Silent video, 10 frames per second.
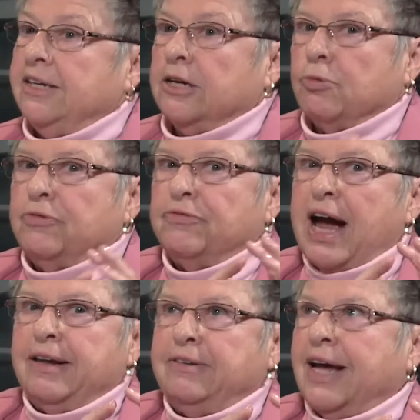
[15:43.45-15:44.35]
because we've
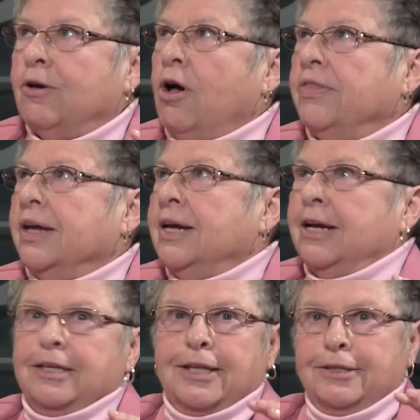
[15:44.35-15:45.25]
finally done all
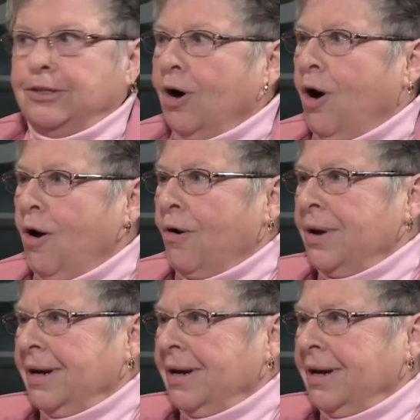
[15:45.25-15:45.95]
the dull